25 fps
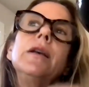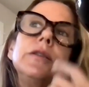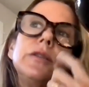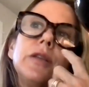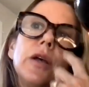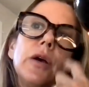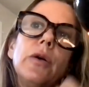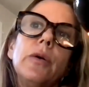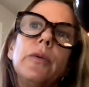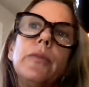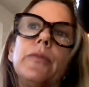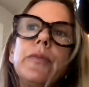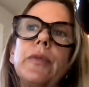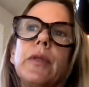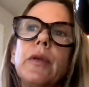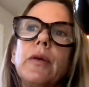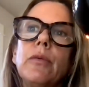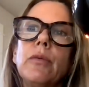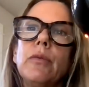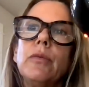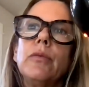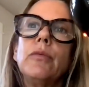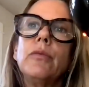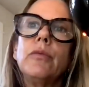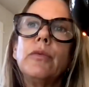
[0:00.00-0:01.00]
So
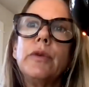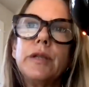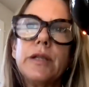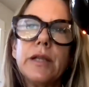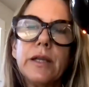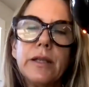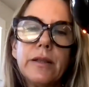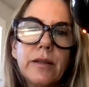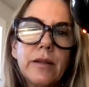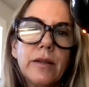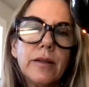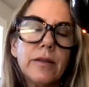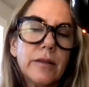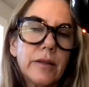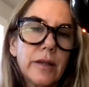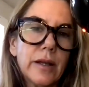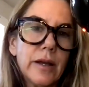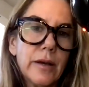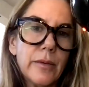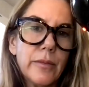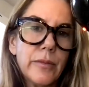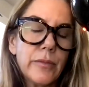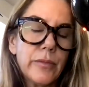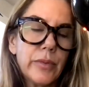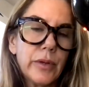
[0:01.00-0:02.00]
we did
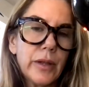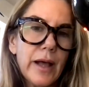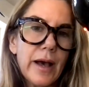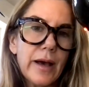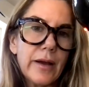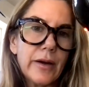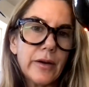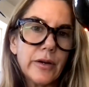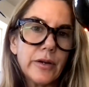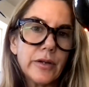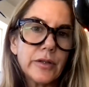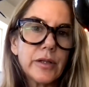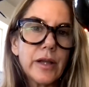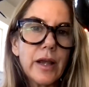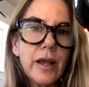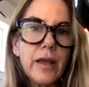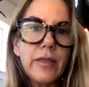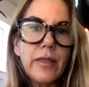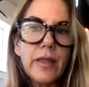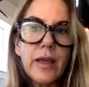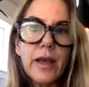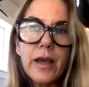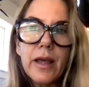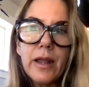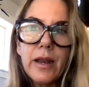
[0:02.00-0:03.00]
the platters,
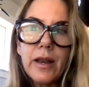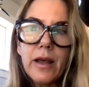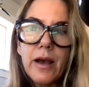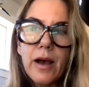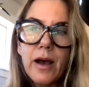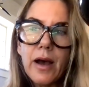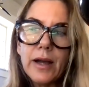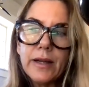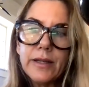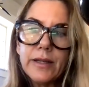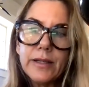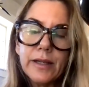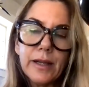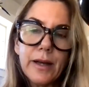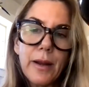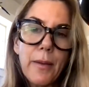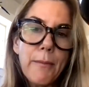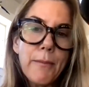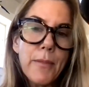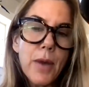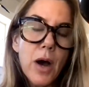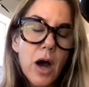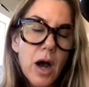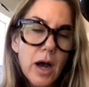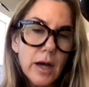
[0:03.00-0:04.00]
and then I did
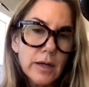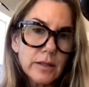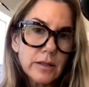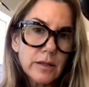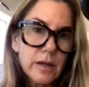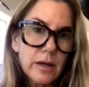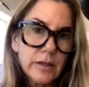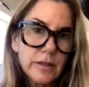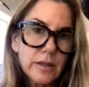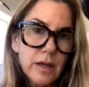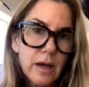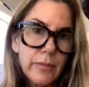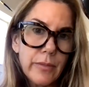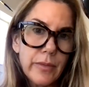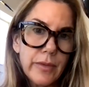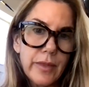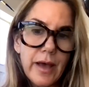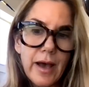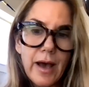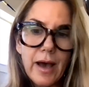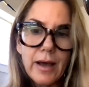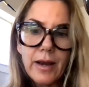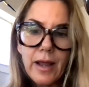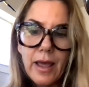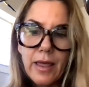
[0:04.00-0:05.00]
moss on top of
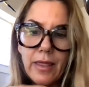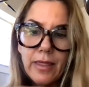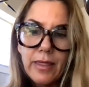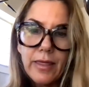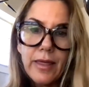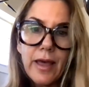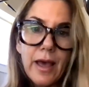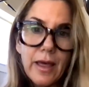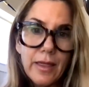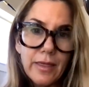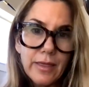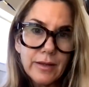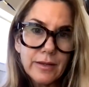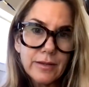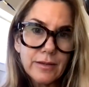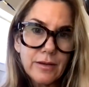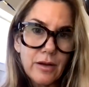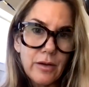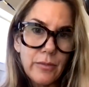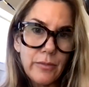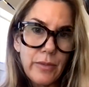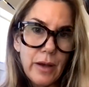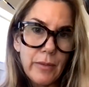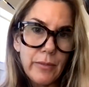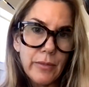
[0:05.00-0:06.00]
that, and then the
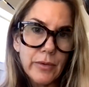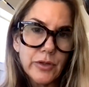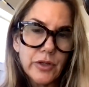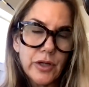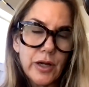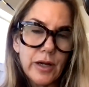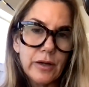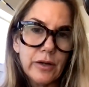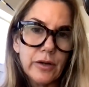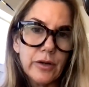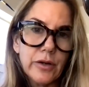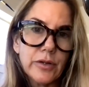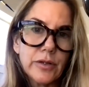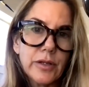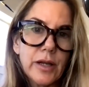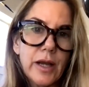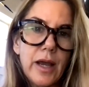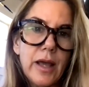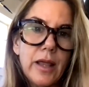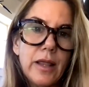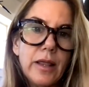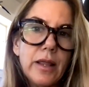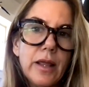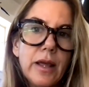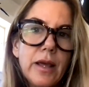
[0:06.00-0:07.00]
salt and pepper shakers.
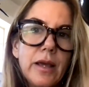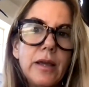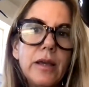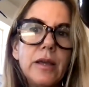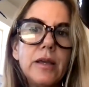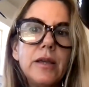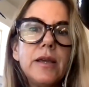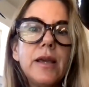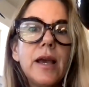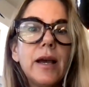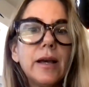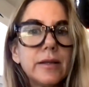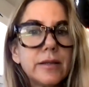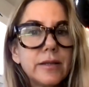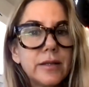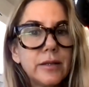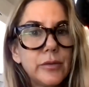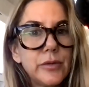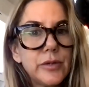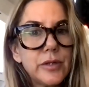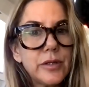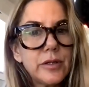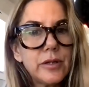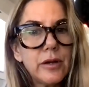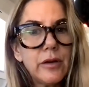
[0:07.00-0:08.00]
And yes,
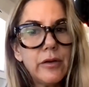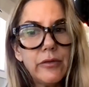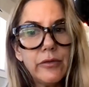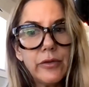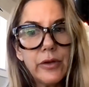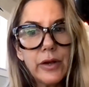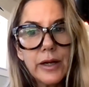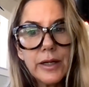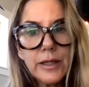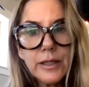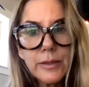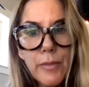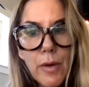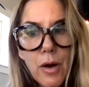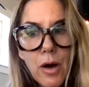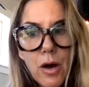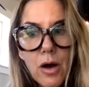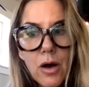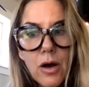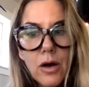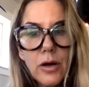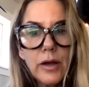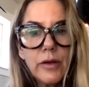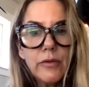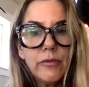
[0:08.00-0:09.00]
it was still very
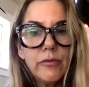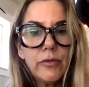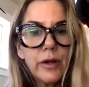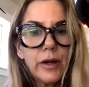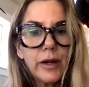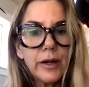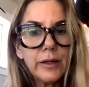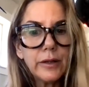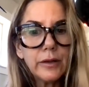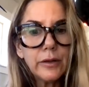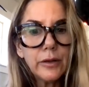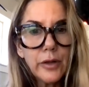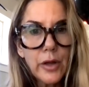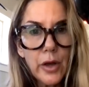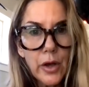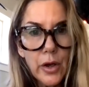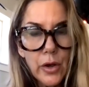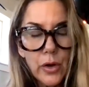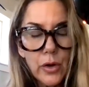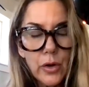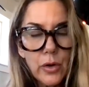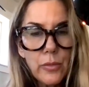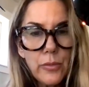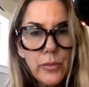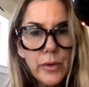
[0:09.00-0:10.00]
small and very
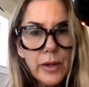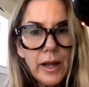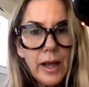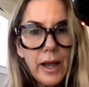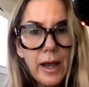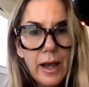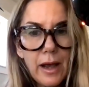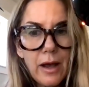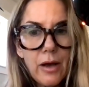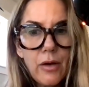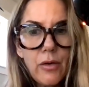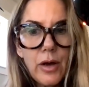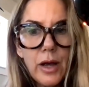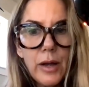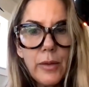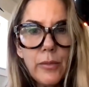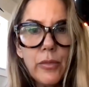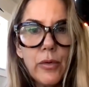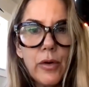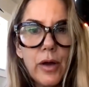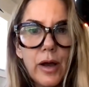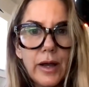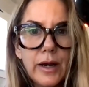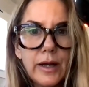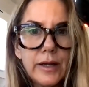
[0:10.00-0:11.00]
low, but how I
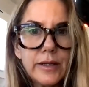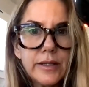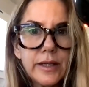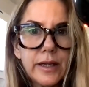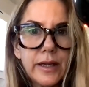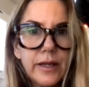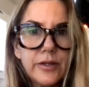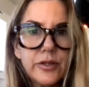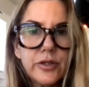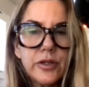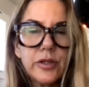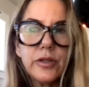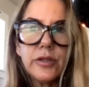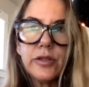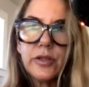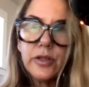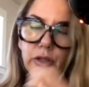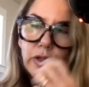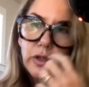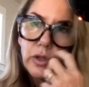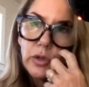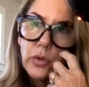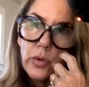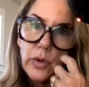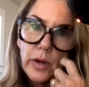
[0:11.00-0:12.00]
brought attention
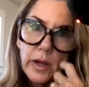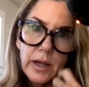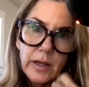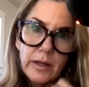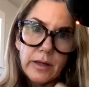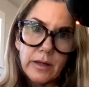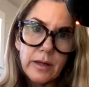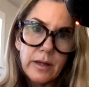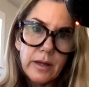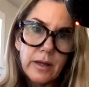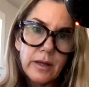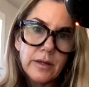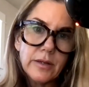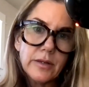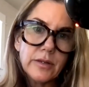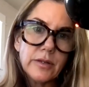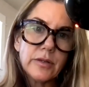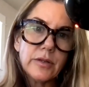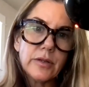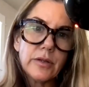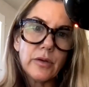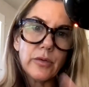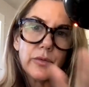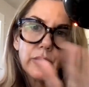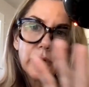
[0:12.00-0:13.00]
to it,
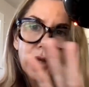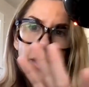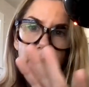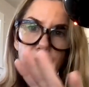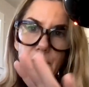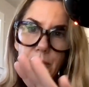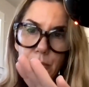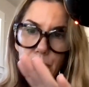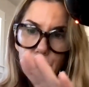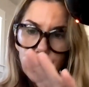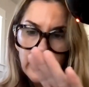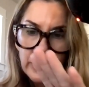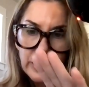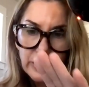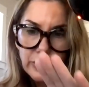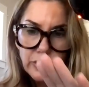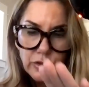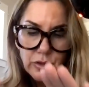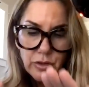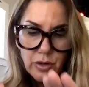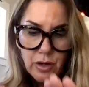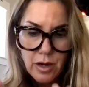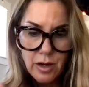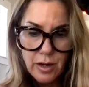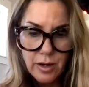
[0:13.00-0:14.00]
so it kind of brings
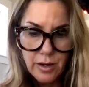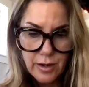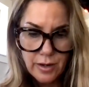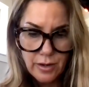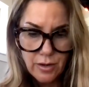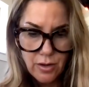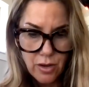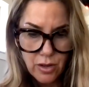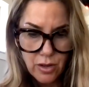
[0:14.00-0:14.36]
your eye